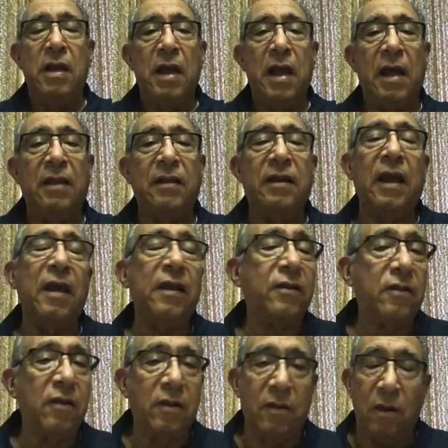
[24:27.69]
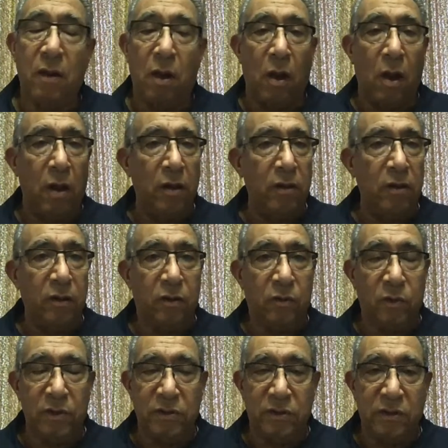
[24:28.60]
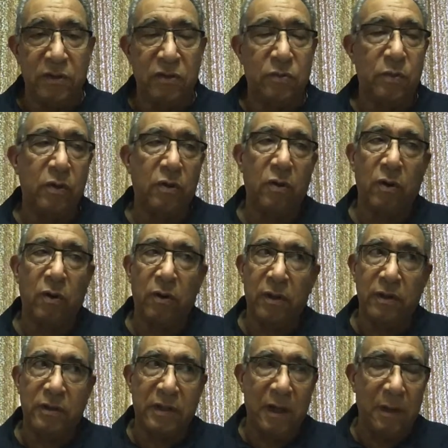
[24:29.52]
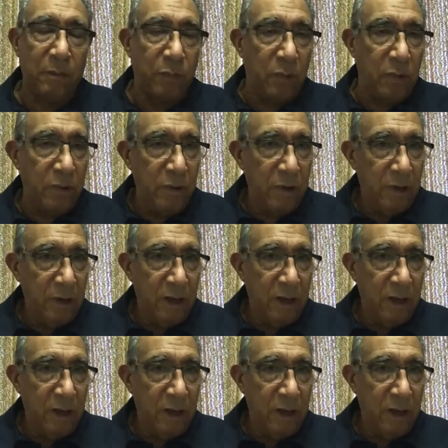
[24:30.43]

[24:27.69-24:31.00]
And yet all of the Christians would go to the temple